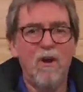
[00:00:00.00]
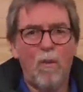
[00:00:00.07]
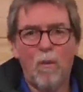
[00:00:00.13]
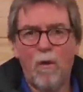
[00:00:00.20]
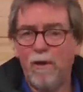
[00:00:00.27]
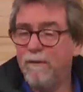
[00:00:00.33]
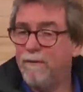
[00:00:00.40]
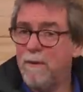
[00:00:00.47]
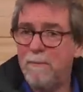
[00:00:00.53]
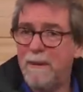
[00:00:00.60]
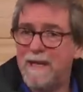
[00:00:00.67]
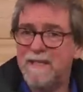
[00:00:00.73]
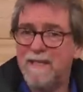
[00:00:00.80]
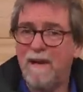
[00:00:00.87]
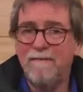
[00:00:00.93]
one of the
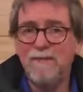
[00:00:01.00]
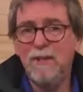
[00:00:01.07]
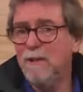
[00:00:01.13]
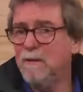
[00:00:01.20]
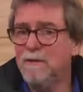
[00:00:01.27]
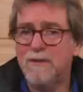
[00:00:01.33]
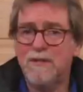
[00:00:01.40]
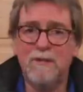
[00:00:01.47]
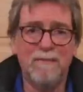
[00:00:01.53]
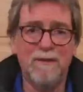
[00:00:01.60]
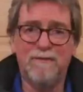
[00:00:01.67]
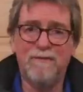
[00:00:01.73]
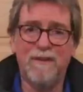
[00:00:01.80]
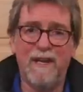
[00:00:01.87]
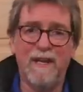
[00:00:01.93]
best I've used, to be
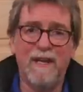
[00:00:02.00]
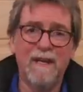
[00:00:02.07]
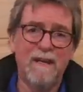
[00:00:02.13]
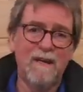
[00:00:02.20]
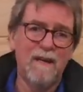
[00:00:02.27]
fair.